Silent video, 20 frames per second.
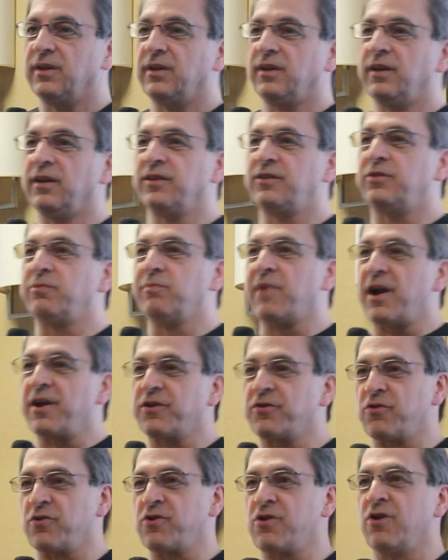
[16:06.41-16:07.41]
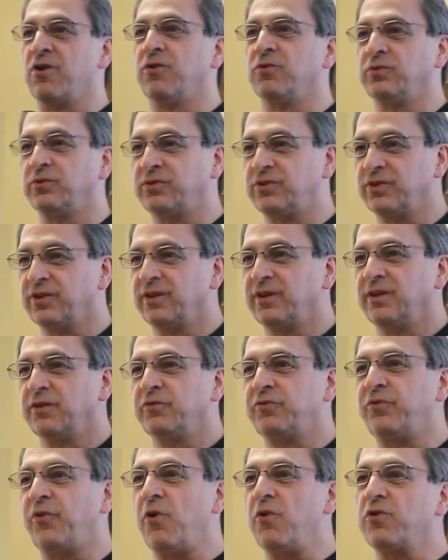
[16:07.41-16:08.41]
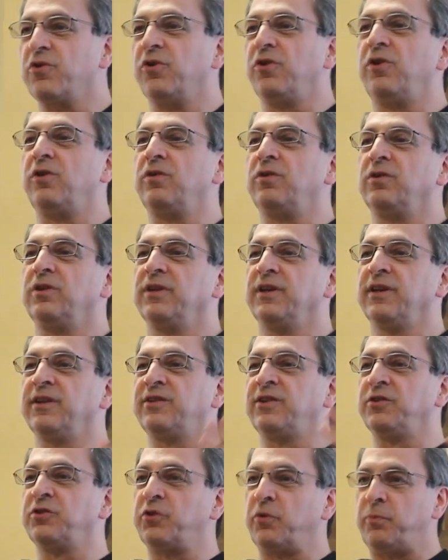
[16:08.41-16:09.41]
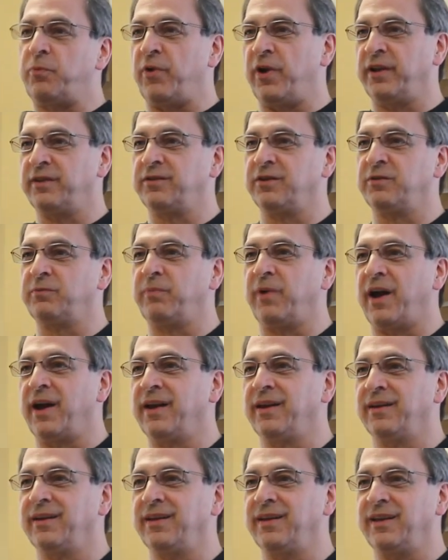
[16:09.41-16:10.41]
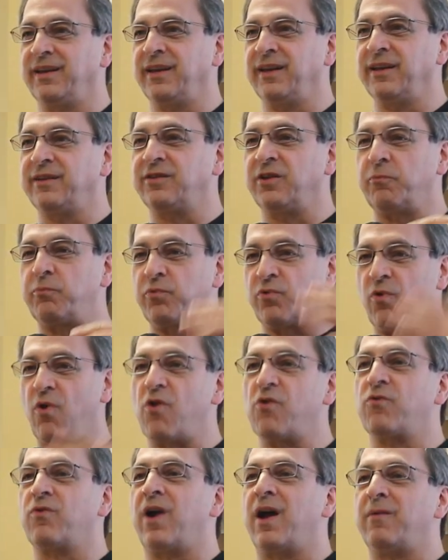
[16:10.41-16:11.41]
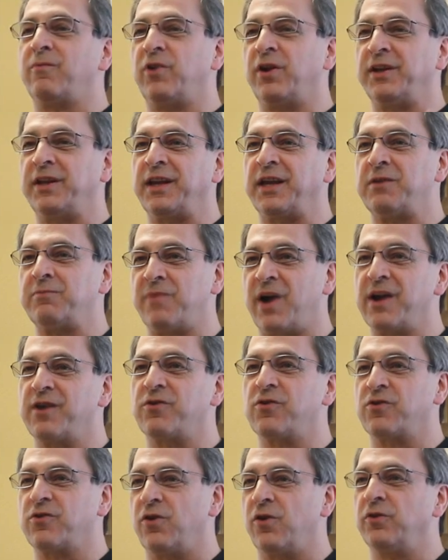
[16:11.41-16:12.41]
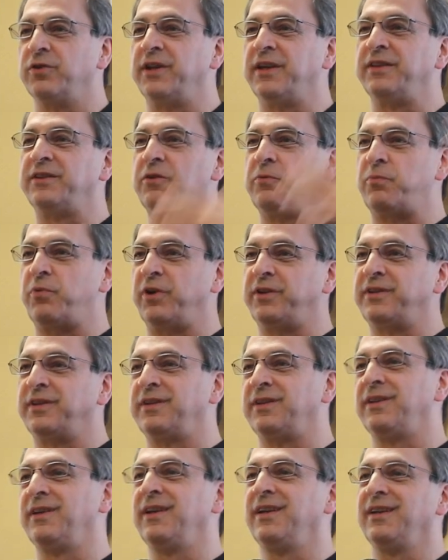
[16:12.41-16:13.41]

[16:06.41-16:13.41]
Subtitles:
It's microcode. Focal is interpreted by, it's a program running in microcode, interpreted